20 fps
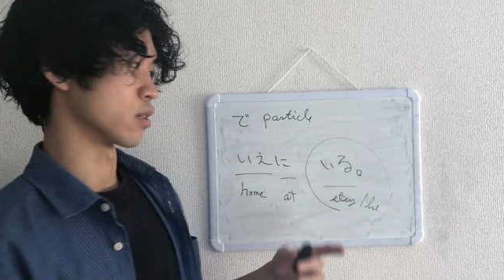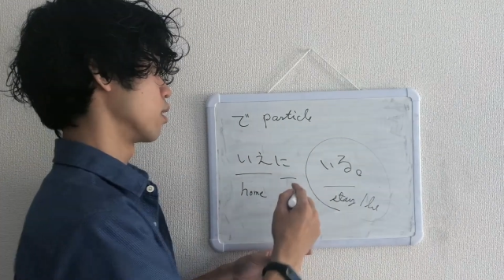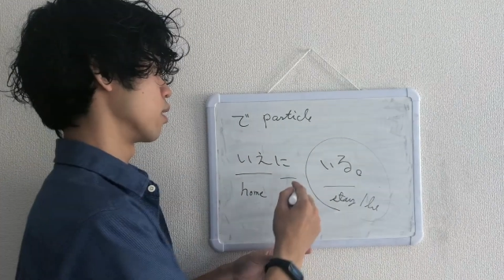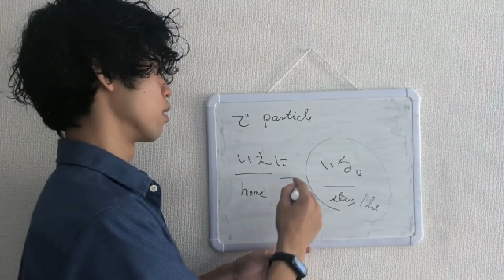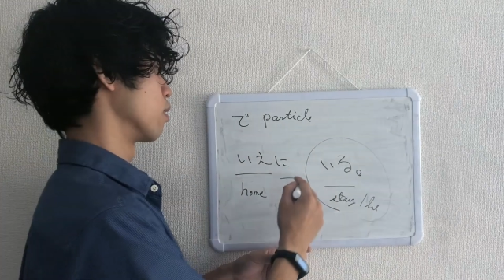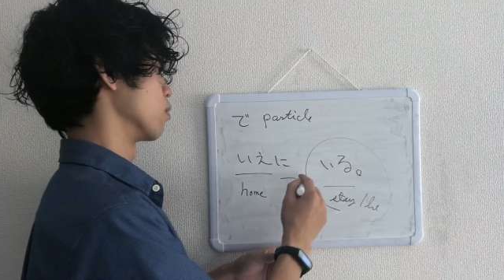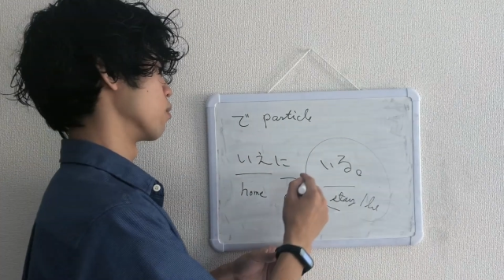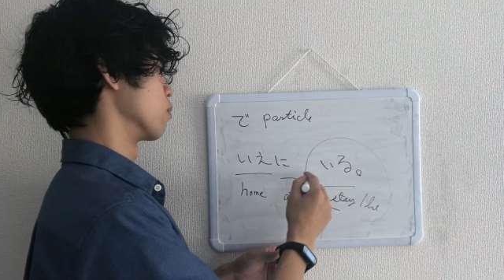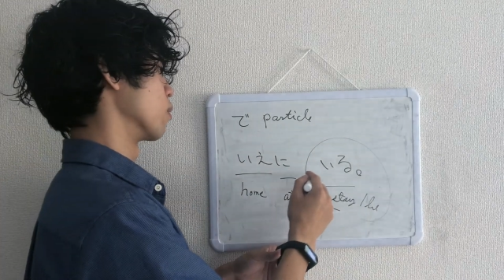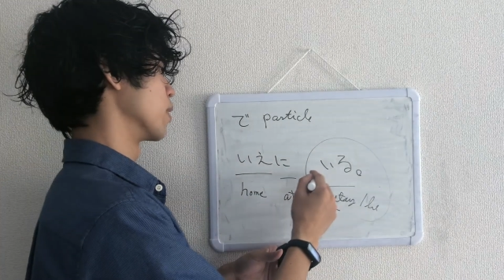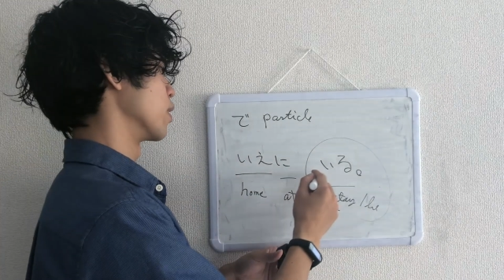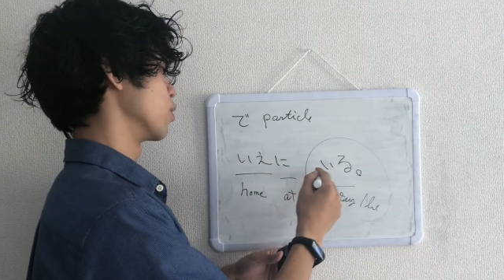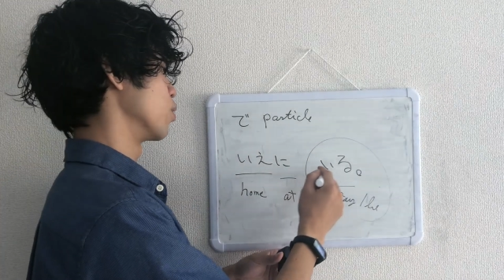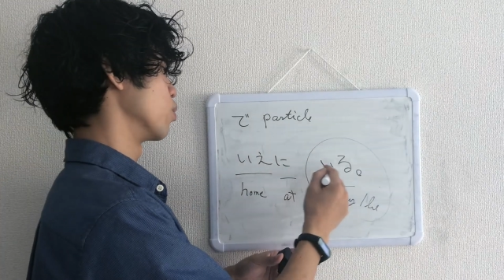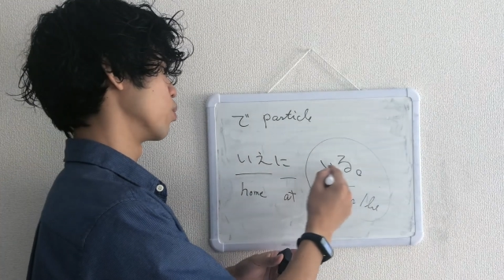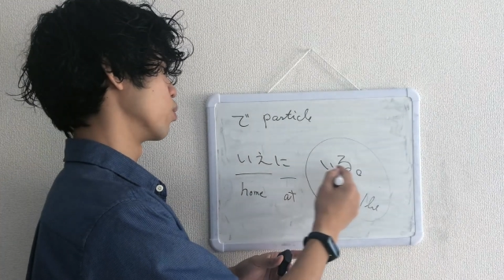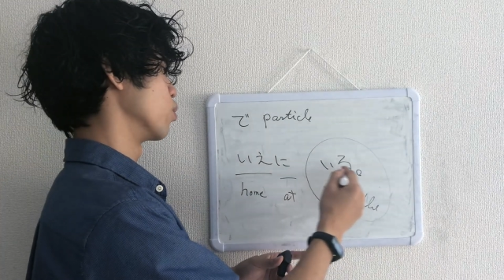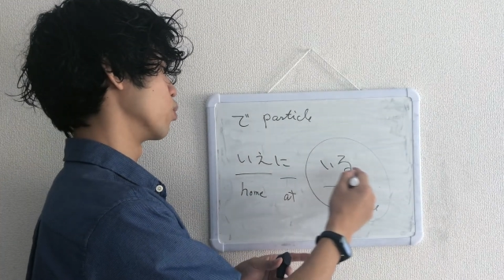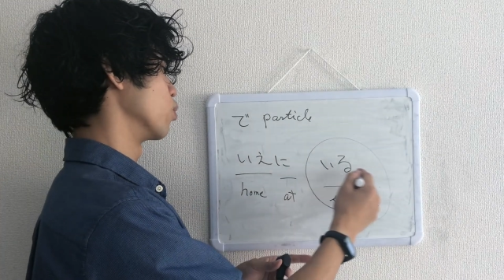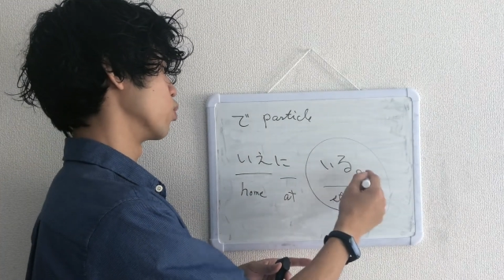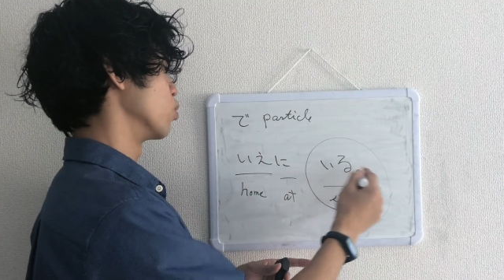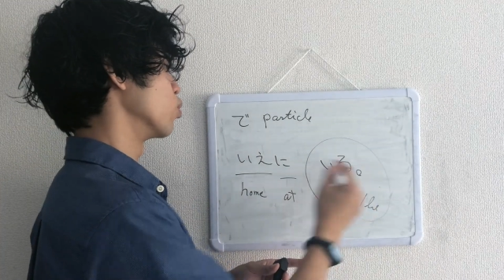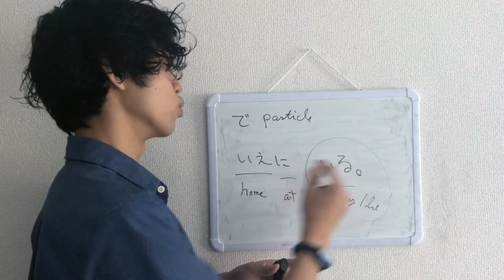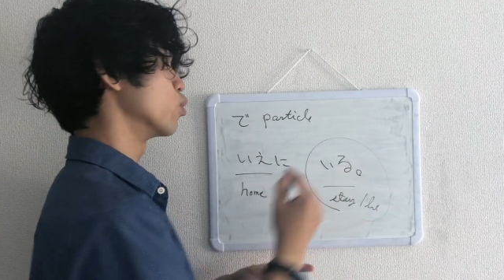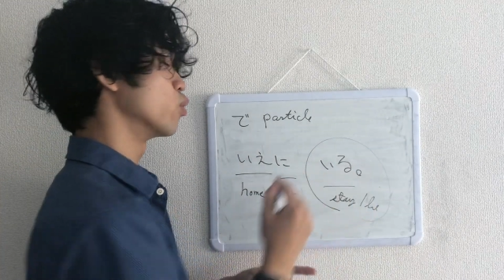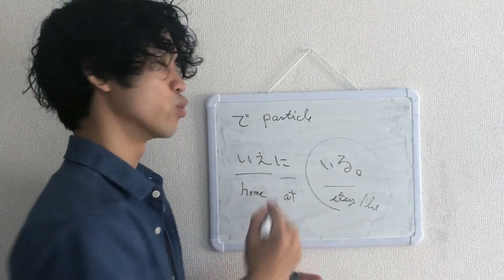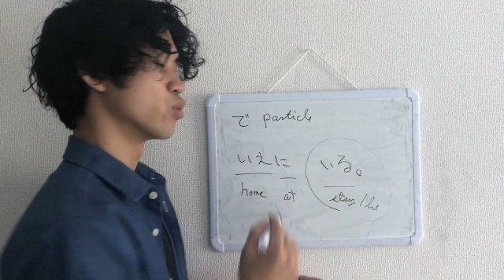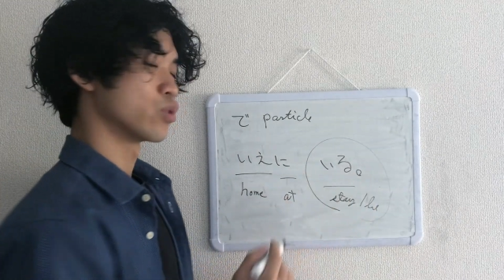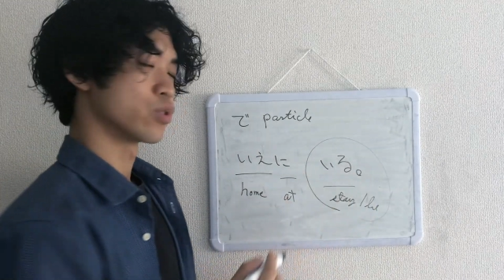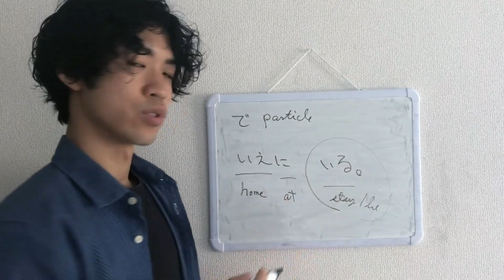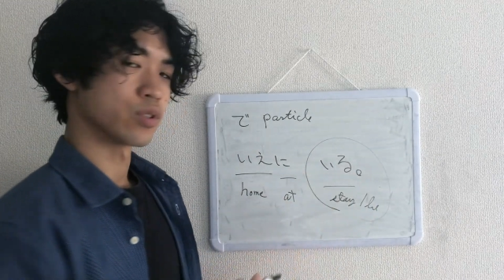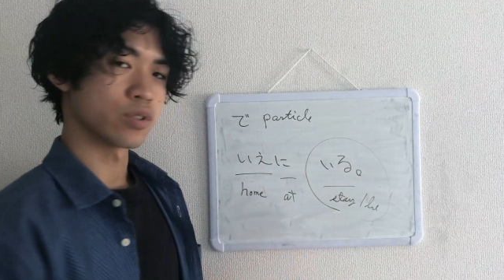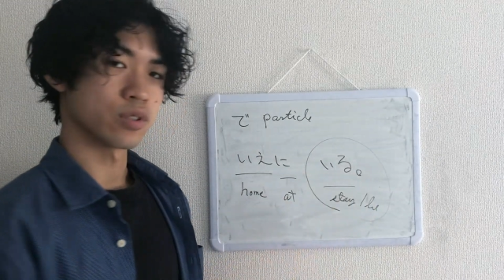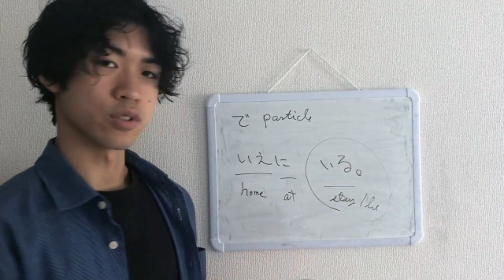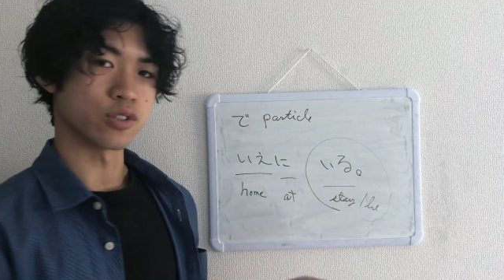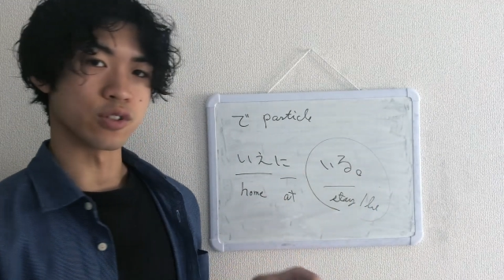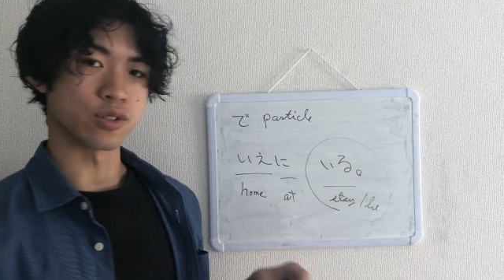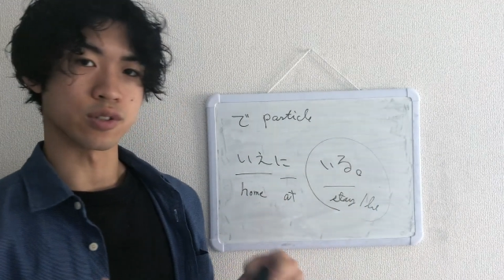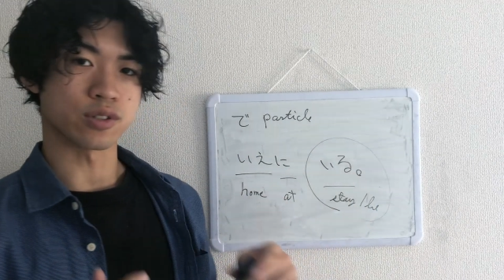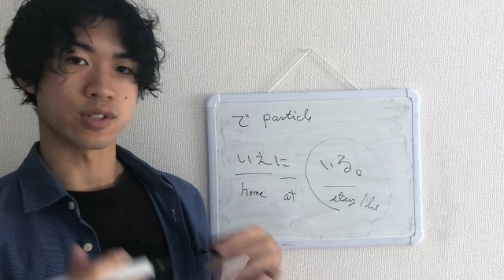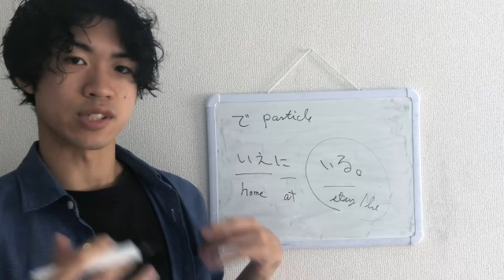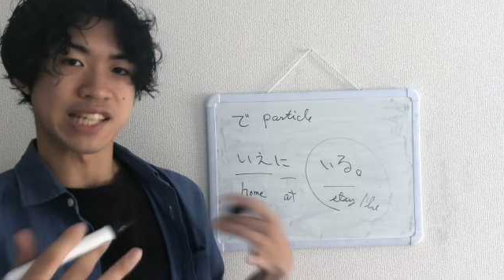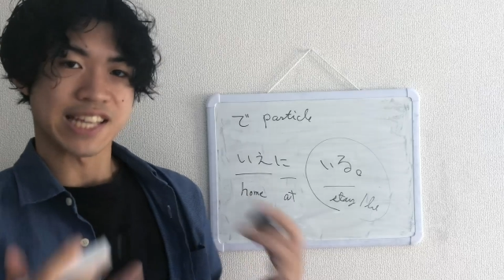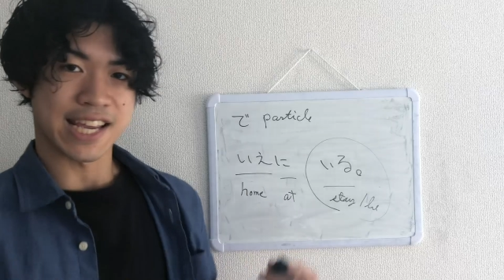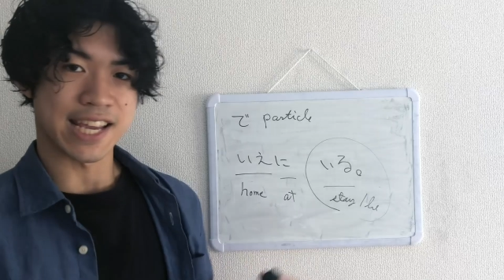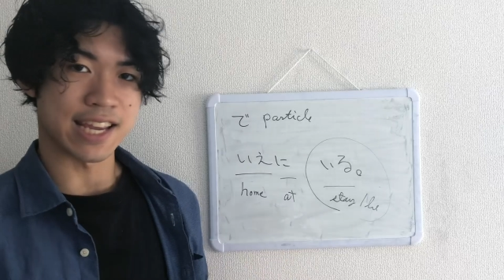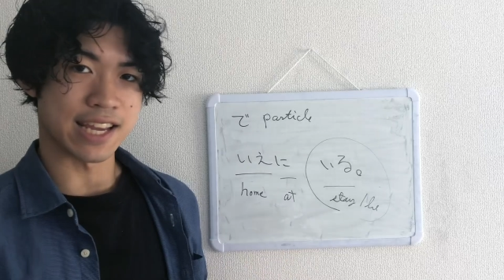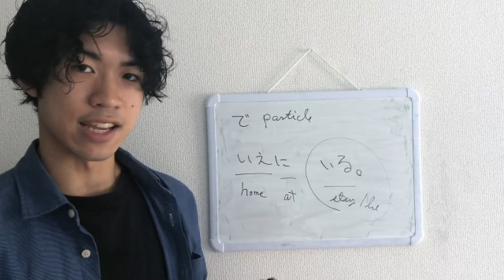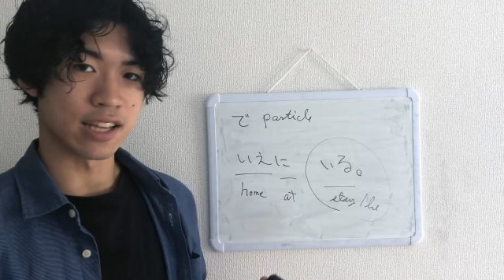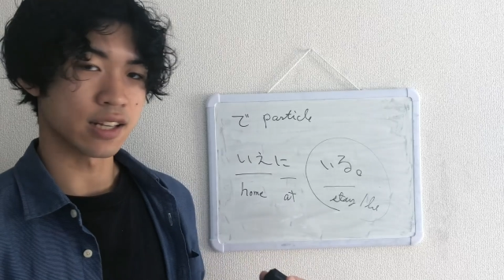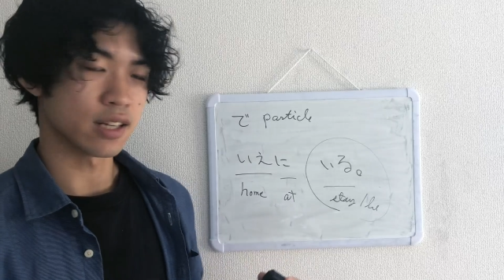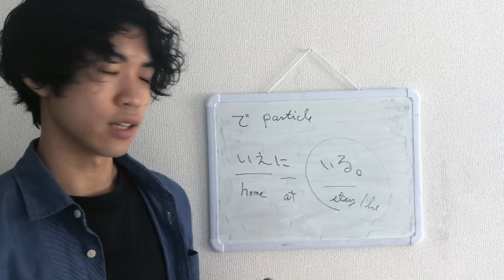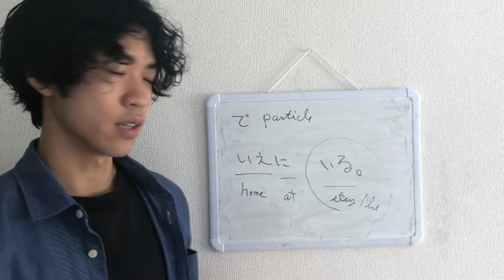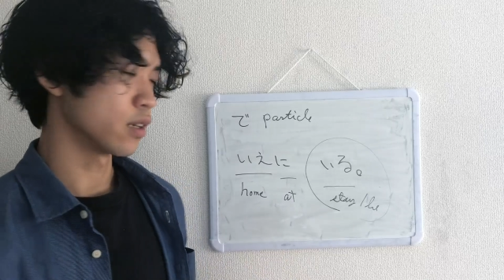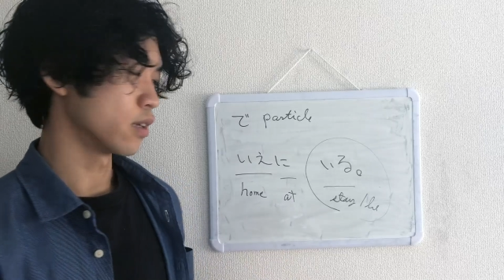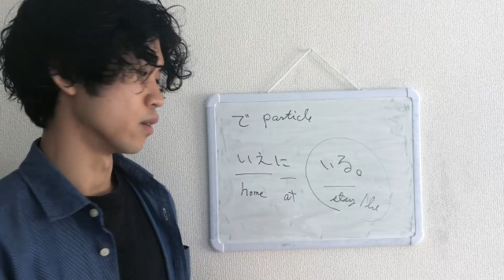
And when you use just staying,